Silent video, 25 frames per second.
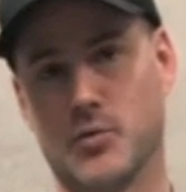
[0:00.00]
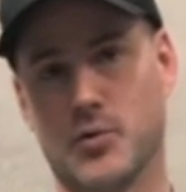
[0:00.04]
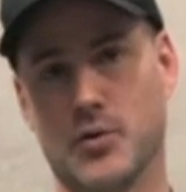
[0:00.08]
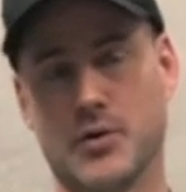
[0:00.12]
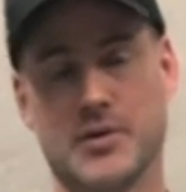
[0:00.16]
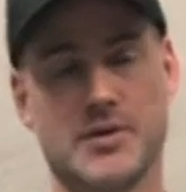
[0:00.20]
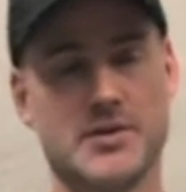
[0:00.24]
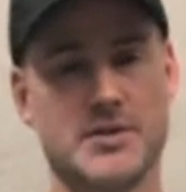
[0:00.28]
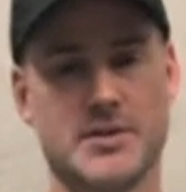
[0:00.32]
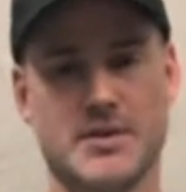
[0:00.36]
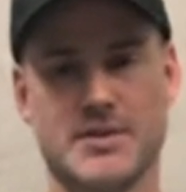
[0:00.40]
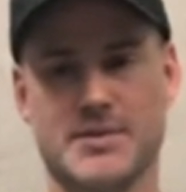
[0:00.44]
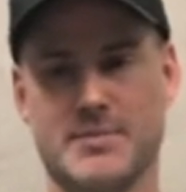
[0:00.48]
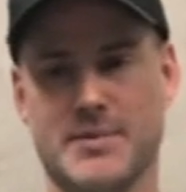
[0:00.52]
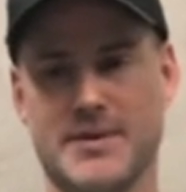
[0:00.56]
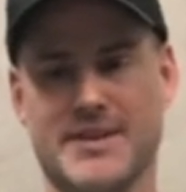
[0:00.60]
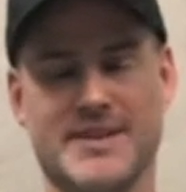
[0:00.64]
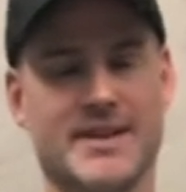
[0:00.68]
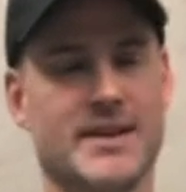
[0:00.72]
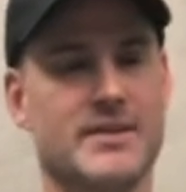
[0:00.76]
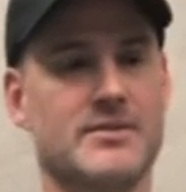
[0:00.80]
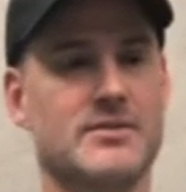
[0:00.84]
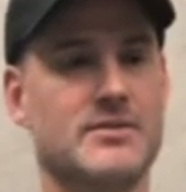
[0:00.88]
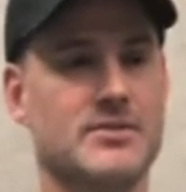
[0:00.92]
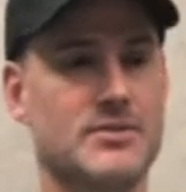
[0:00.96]
work has been
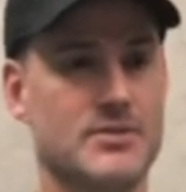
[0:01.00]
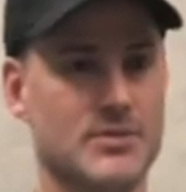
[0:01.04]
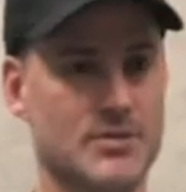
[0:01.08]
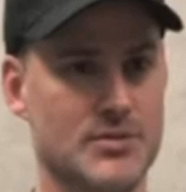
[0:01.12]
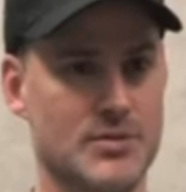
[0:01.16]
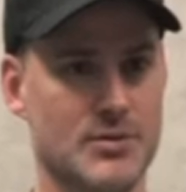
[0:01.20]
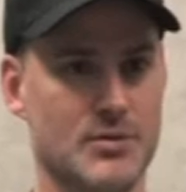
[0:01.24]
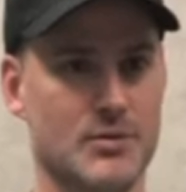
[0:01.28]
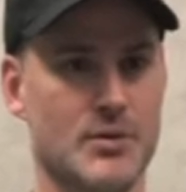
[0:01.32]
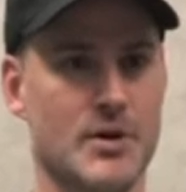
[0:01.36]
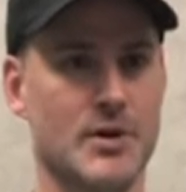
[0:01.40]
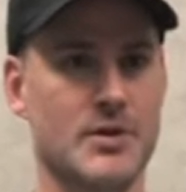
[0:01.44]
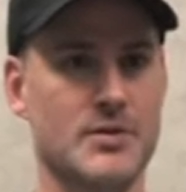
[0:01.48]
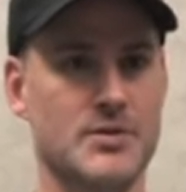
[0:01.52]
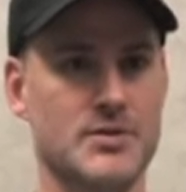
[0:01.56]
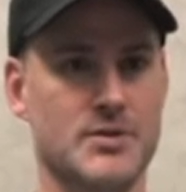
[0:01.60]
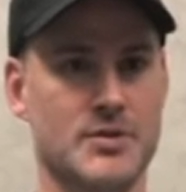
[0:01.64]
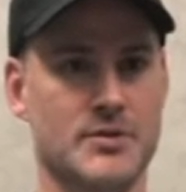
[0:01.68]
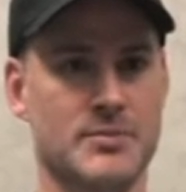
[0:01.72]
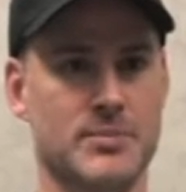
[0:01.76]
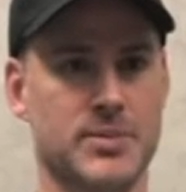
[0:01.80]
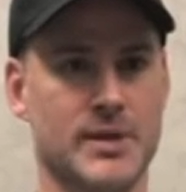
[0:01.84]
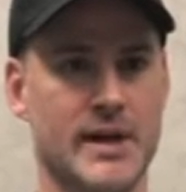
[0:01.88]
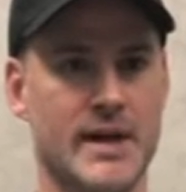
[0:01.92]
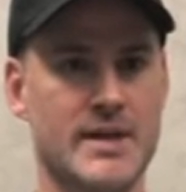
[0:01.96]
done to those
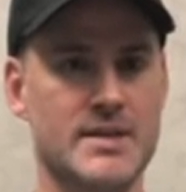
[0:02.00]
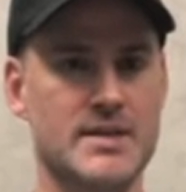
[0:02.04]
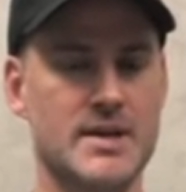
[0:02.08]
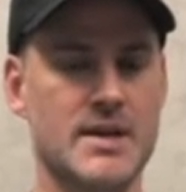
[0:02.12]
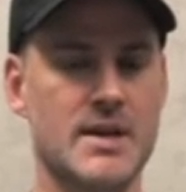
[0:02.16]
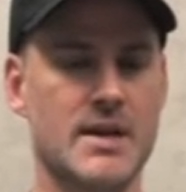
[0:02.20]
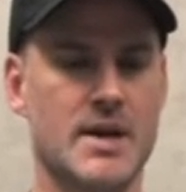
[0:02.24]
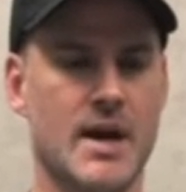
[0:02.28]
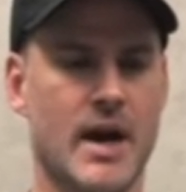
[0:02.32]
sort of plates.